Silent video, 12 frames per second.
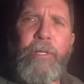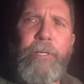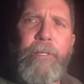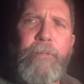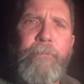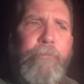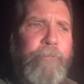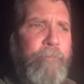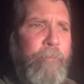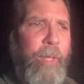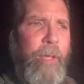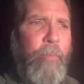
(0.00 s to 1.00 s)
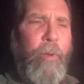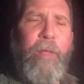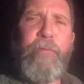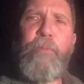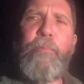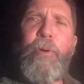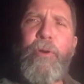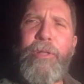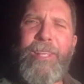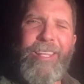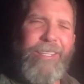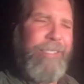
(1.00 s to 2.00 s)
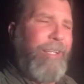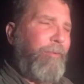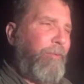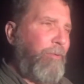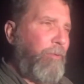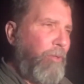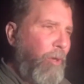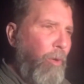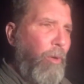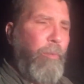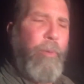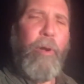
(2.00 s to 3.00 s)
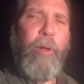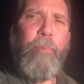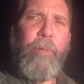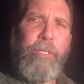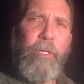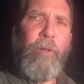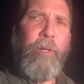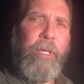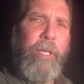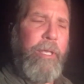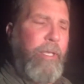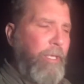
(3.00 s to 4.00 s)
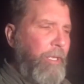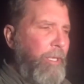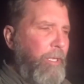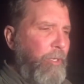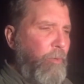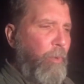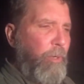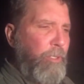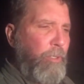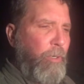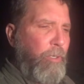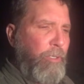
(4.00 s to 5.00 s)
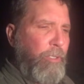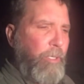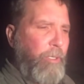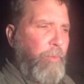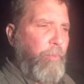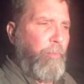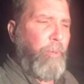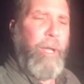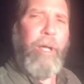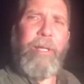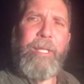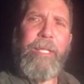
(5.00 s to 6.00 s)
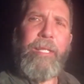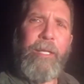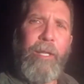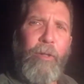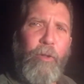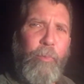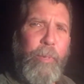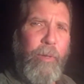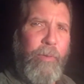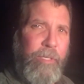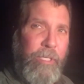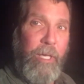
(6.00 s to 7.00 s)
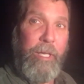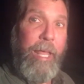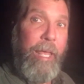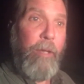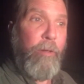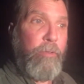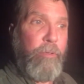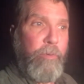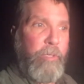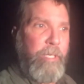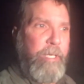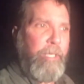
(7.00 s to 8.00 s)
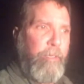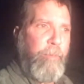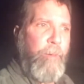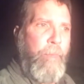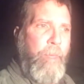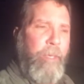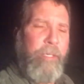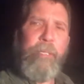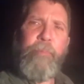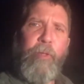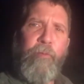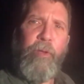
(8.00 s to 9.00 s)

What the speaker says: I want to have some burnt ends, not totally burn it, but certainly get it to where it starts browning a little bit on the side, and also to heat up some of that